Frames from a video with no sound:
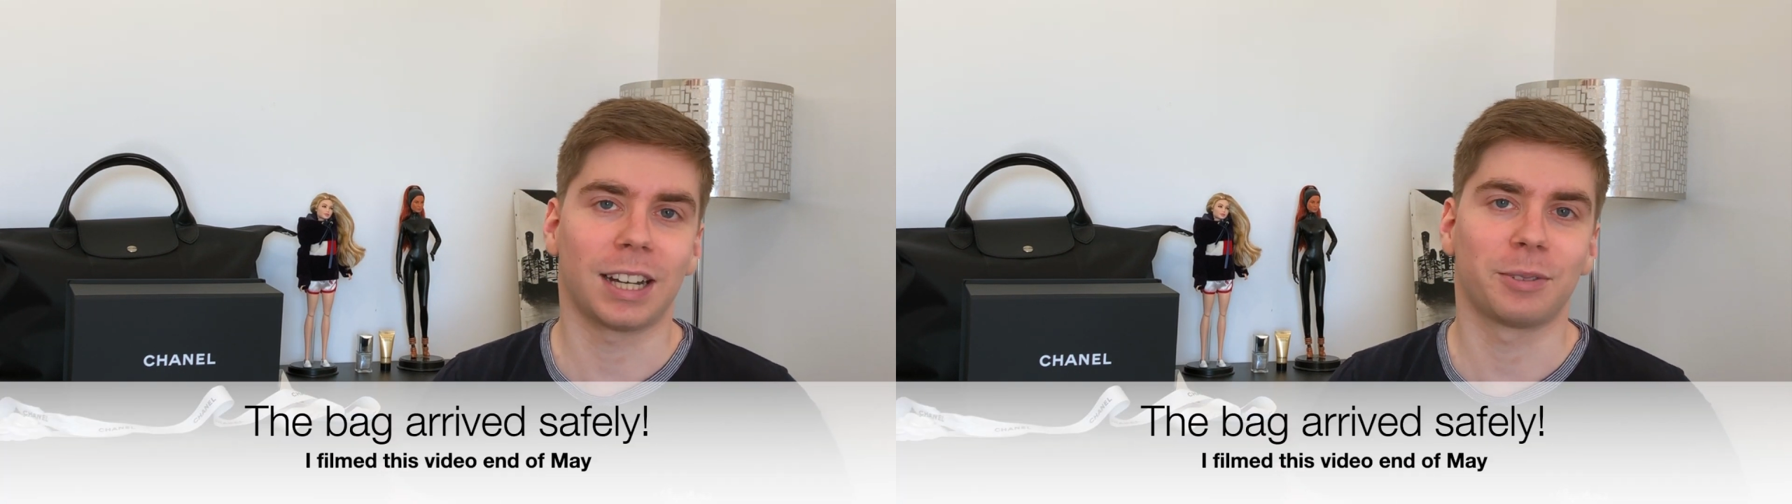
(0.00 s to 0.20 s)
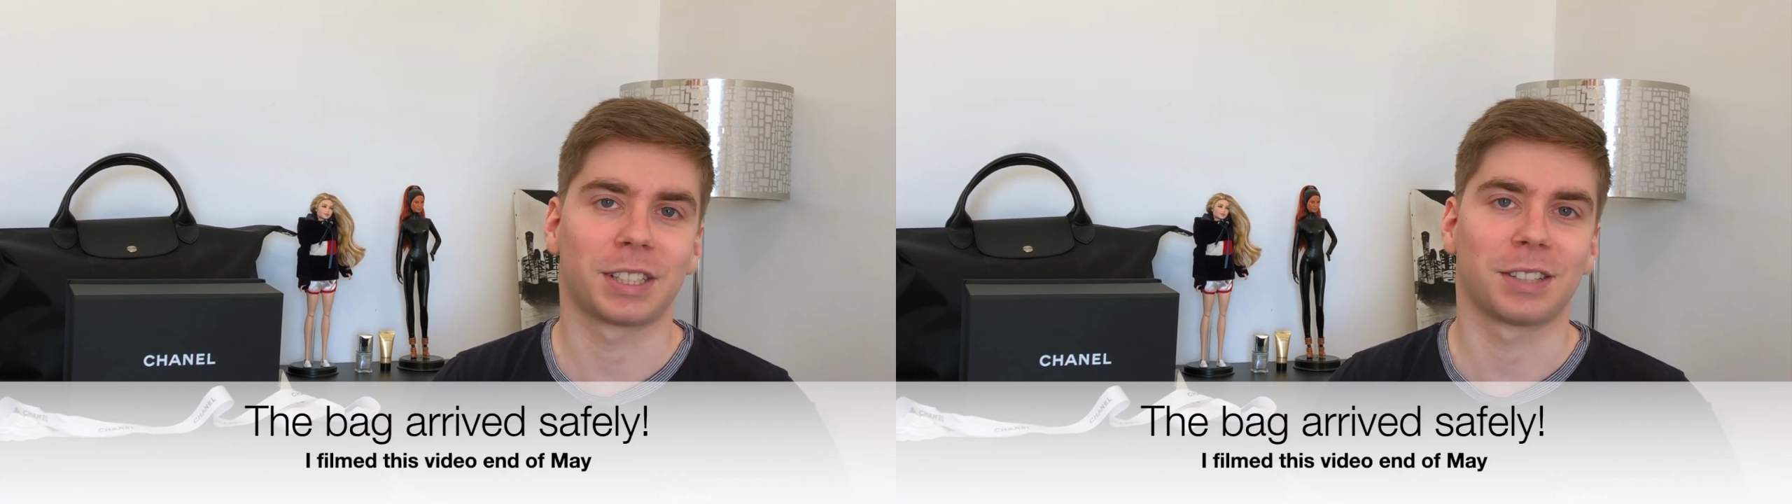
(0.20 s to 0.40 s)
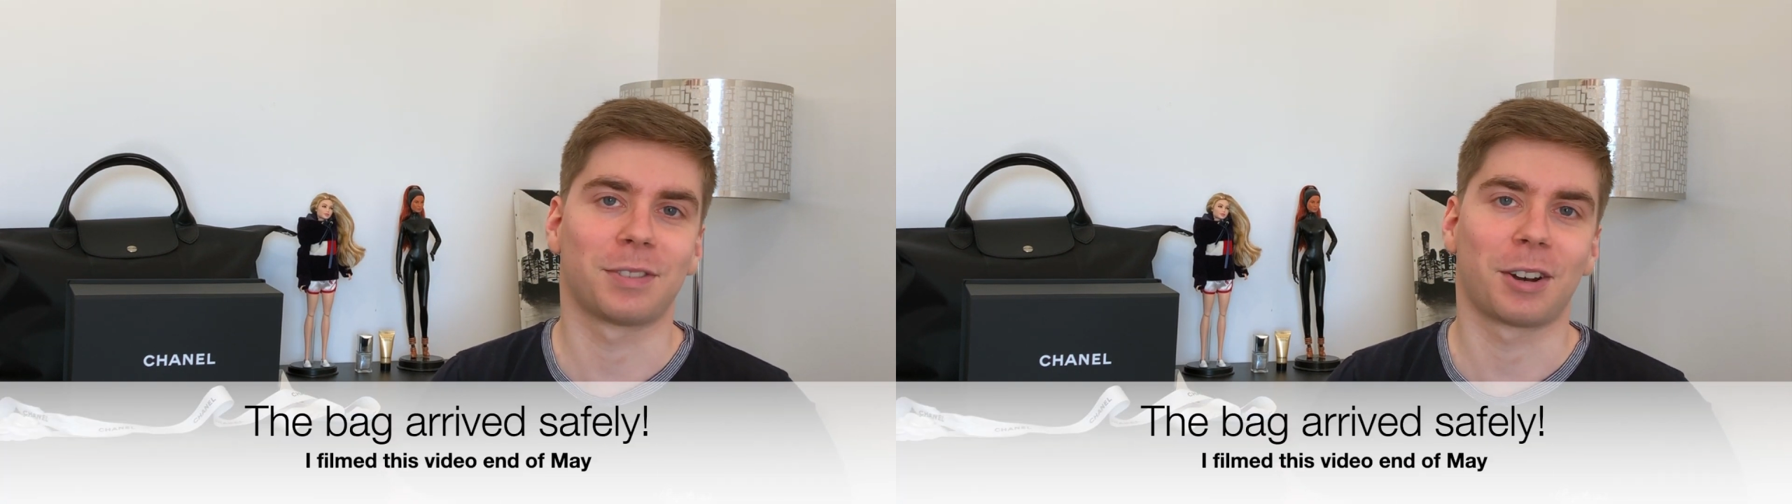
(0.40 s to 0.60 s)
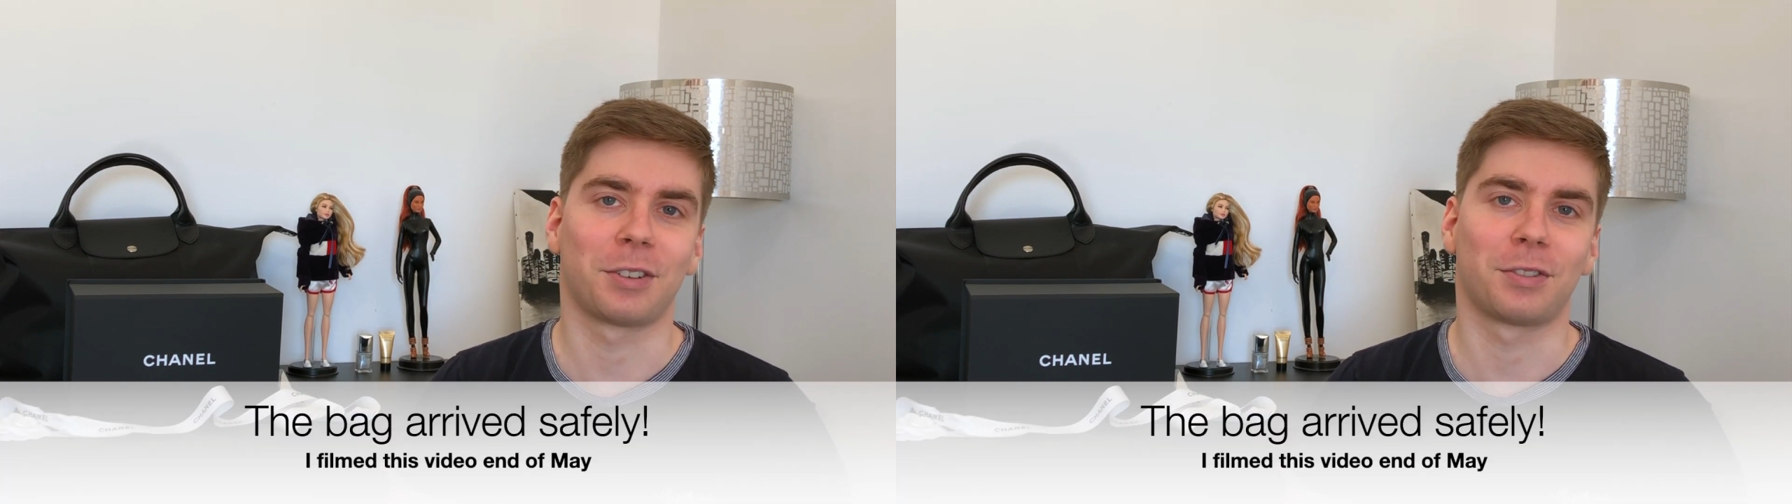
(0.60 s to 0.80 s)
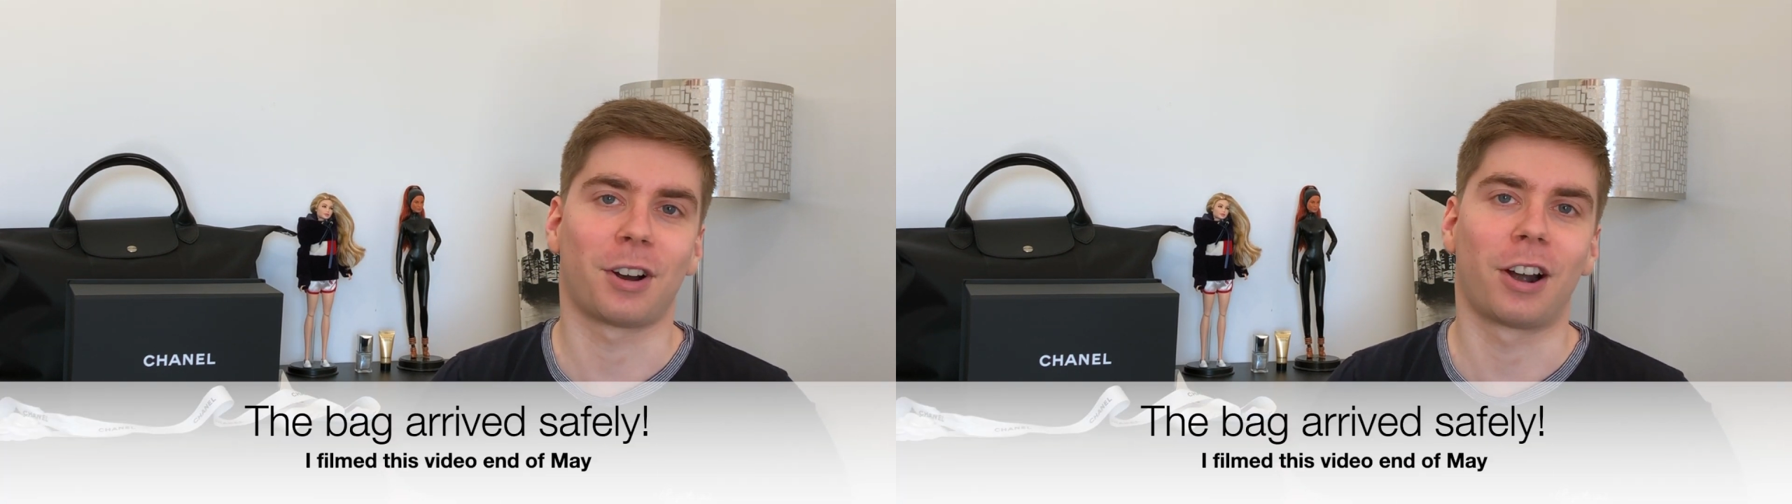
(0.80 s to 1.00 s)
which is very
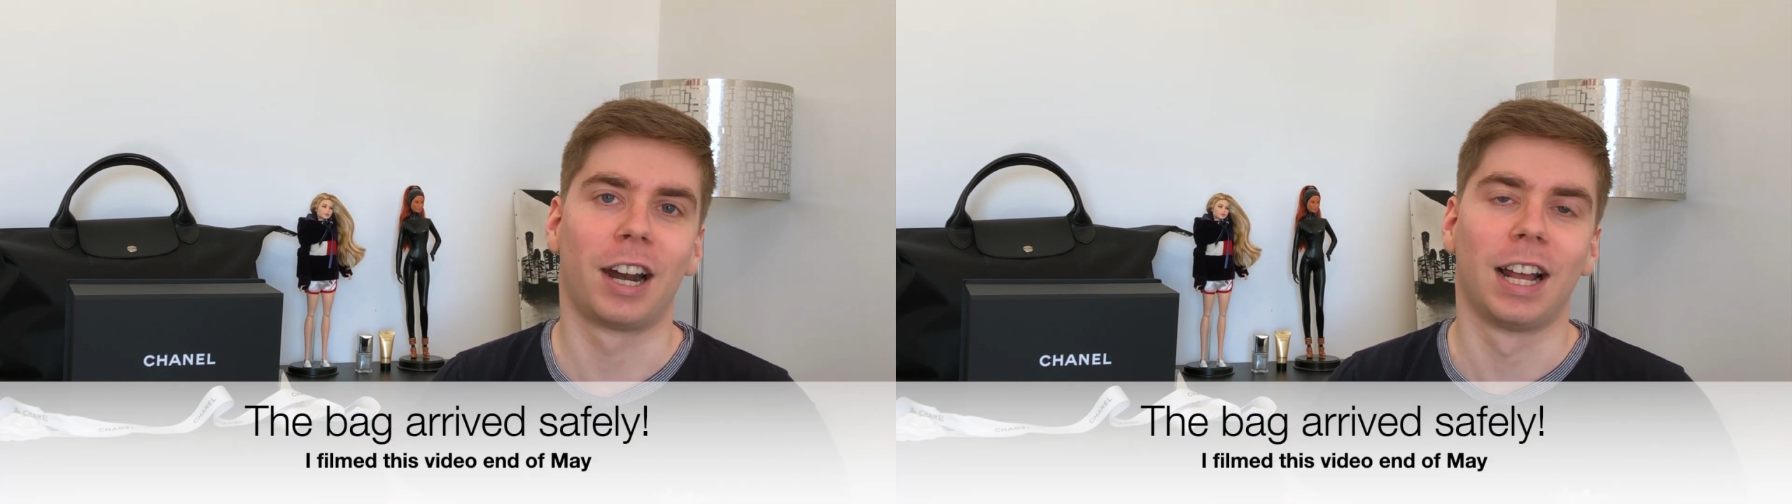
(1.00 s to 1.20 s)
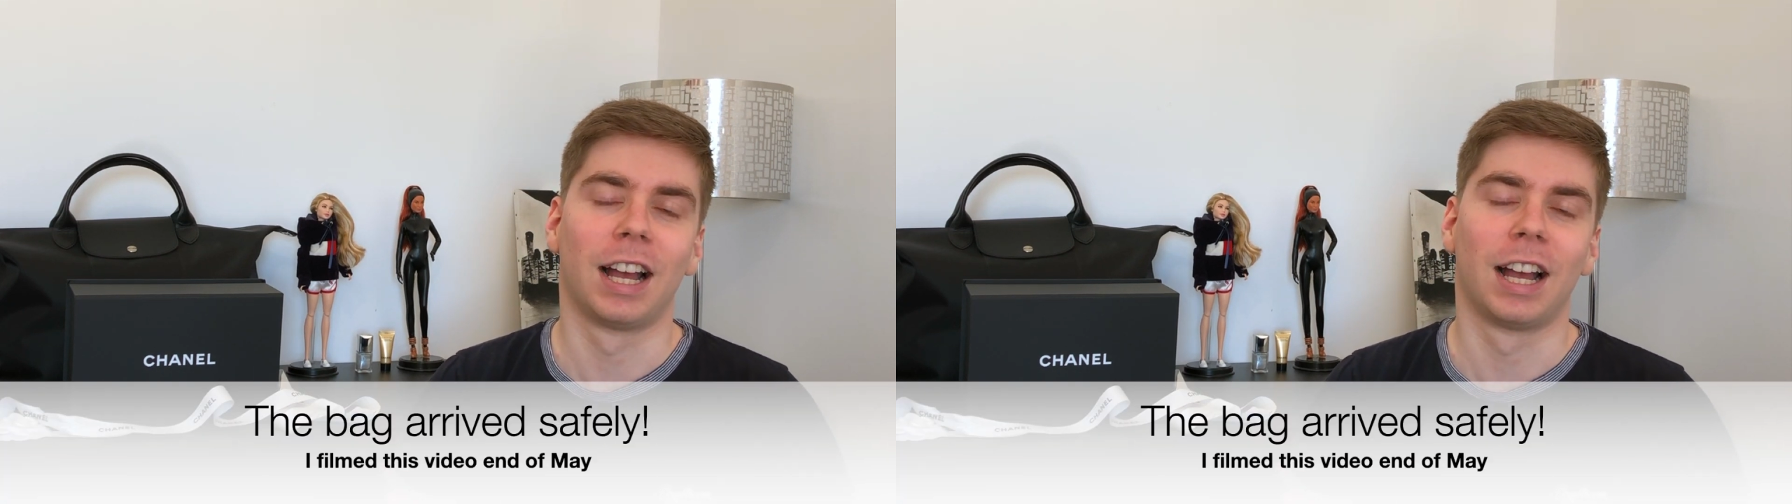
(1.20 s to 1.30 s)
far,